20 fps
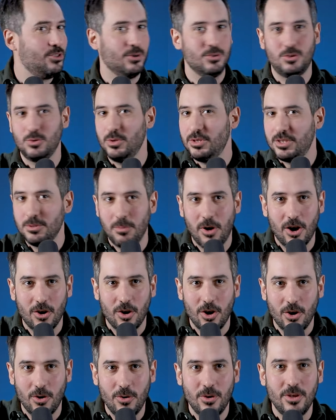Don't do it
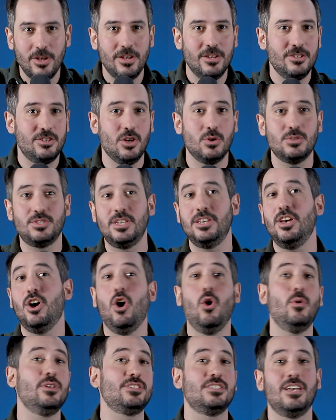tomorrow. Don't say,
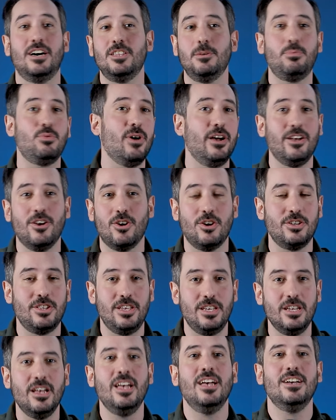oh, it's not a
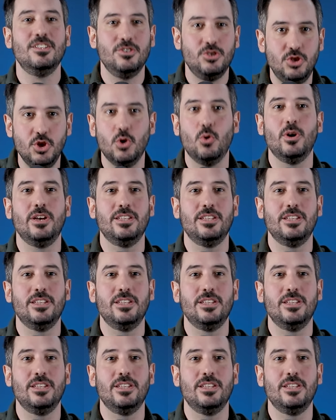priority. Do